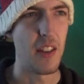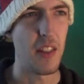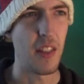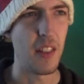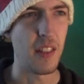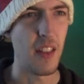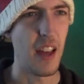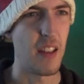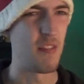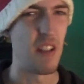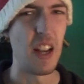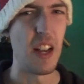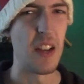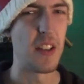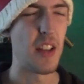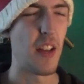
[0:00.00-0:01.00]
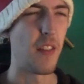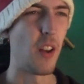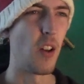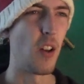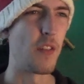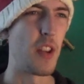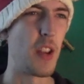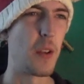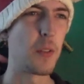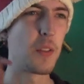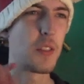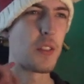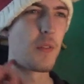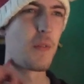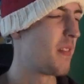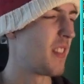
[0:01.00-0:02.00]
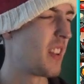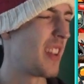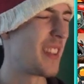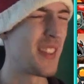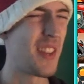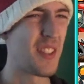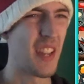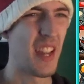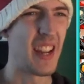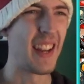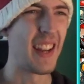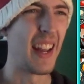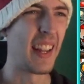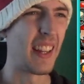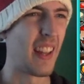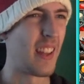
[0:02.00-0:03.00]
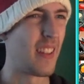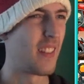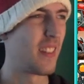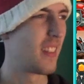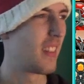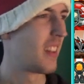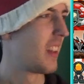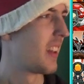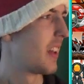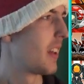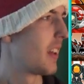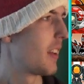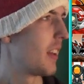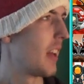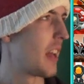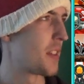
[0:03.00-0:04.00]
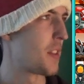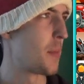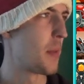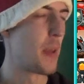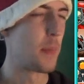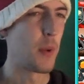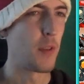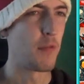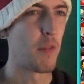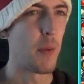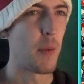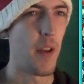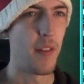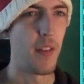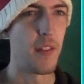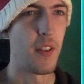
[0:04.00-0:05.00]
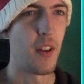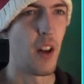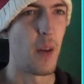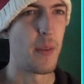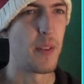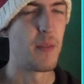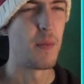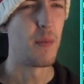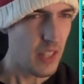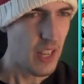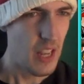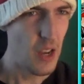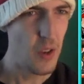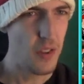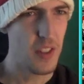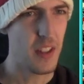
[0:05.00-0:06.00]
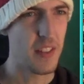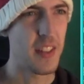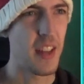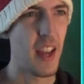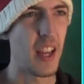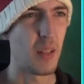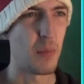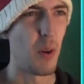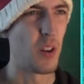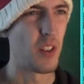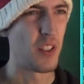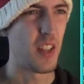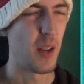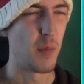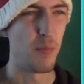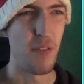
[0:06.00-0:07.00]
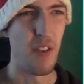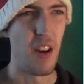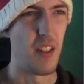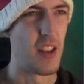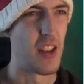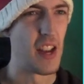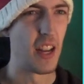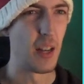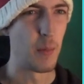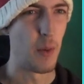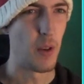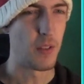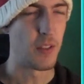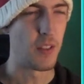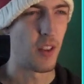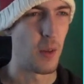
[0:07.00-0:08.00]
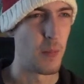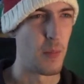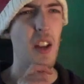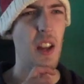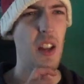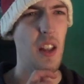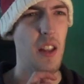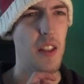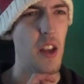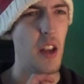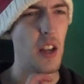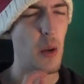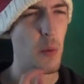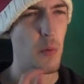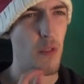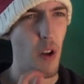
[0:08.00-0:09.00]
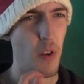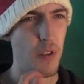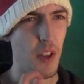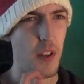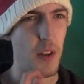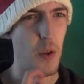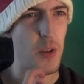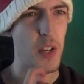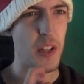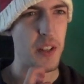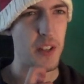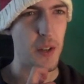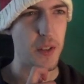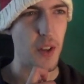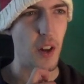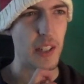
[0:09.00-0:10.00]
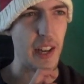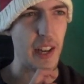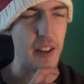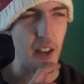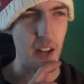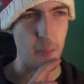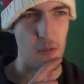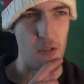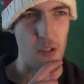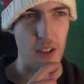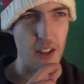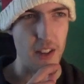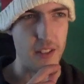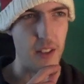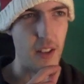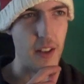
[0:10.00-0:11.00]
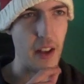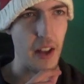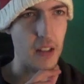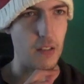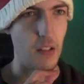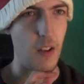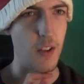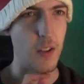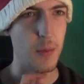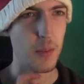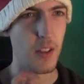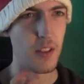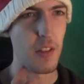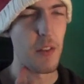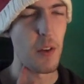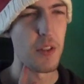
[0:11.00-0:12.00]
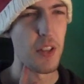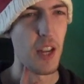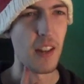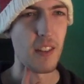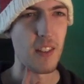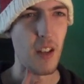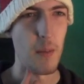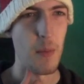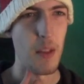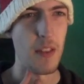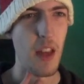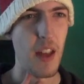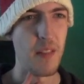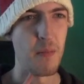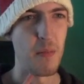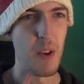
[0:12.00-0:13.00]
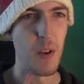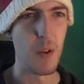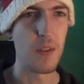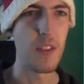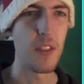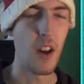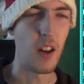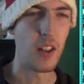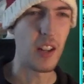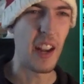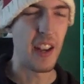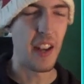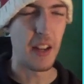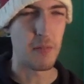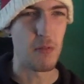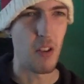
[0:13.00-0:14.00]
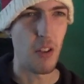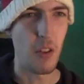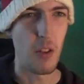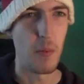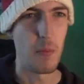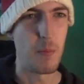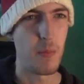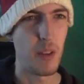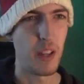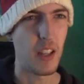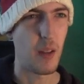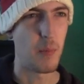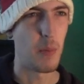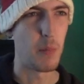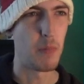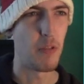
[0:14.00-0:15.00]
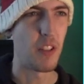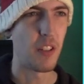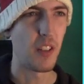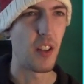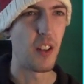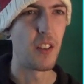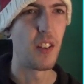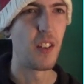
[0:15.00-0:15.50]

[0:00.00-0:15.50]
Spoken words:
think that really does have a lot of use. It's just healing, it lets you be immune for a period of time, and it loses the attack, but honestly I'd prefer the healing most of the time. The only rose I do tend to use Arcane Enigma on is the Necros, because if you jinx them and then use Arcane Enigma on them, it can be pretty good.